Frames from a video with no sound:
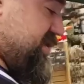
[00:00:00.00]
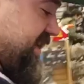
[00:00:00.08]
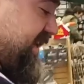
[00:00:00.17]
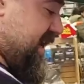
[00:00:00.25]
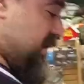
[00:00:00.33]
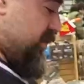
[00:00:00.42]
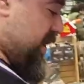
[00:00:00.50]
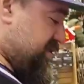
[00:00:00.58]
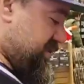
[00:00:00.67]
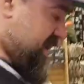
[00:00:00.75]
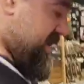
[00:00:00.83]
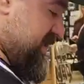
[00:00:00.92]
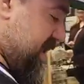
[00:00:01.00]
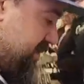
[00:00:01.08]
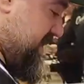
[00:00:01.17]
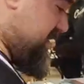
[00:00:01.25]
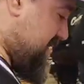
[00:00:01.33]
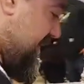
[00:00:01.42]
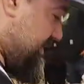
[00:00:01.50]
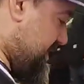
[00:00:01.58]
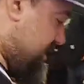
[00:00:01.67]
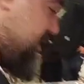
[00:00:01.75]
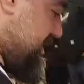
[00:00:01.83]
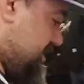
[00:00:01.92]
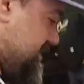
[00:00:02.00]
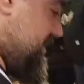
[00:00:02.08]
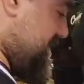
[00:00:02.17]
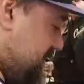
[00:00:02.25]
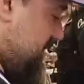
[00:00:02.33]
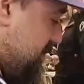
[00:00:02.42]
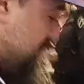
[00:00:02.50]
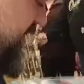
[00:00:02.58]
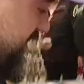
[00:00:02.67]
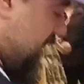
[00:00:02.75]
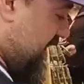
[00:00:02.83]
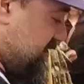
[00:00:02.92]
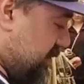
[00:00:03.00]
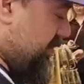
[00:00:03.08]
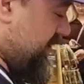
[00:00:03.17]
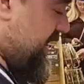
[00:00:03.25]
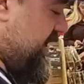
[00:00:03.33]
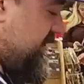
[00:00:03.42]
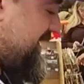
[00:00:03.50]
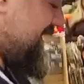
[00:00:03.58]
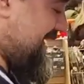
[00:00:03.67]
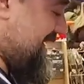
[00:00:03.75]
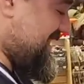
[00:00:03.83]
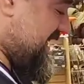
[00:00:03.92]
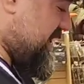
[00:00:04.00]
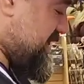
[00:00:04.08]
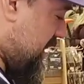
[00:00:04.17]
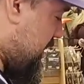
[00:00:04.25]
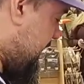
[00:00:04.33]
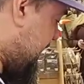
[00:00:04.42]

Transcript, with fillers: check it out, Retron 77. Pretty awesome. Play your classic Atari